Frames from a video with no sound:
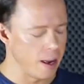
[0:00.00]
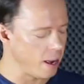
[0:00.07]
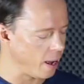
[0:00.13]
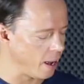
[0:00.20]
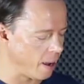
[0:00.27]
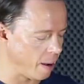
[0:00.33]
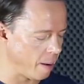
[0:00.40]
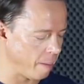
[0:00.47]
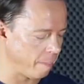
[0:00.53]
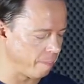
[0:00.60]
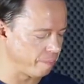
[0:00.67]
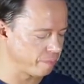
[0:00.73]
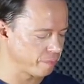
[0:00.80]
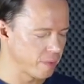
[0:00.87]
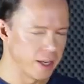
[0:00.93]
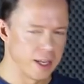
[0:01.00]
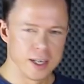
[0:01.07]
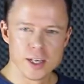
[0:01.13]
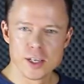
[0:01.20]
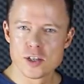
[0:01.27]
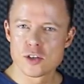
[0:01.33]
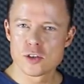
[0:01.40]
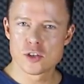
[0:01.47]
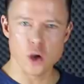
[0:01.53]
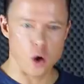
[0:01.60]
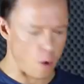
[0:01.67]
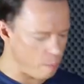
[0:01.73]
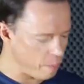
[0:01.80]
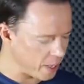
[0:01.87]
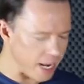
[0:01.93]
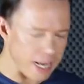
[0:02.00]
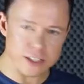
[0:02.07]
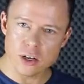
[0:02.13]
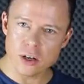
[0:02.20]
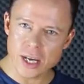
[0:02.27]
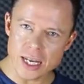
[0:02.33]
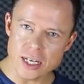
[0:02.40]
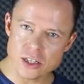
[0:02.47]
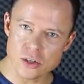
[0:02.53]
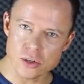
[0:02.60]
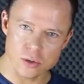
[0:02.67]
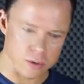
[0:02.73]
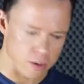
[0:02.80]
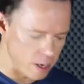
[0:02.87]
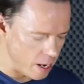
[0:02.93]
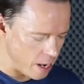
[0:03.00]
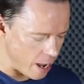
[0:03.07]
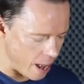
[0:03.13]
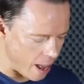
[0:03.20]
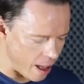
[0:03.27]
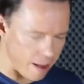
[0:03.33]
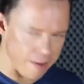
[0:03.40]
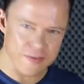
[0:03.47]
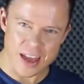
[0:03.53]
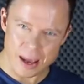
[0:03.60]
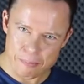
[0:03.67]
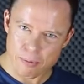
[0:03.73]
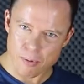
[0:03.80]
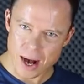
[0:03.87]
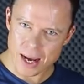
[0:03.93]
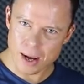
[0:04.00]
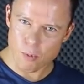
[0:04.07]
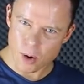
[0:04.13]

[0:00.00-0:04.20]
But let's look into that break,